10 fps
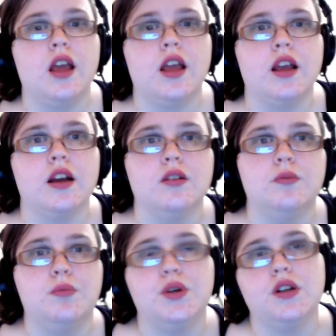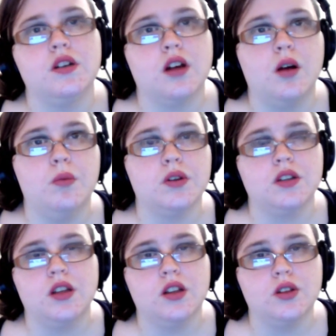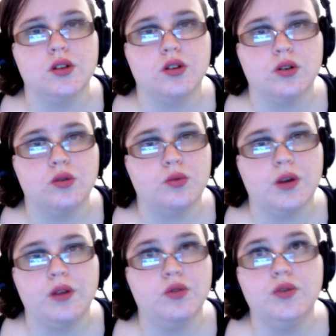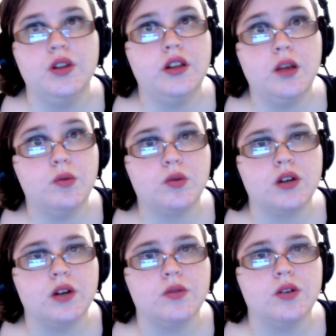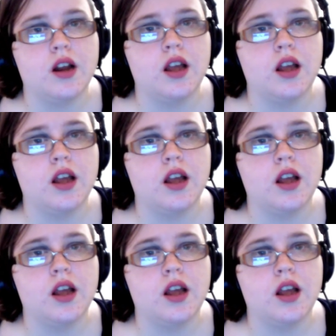and putting a comic book together or write for a video game or whatever?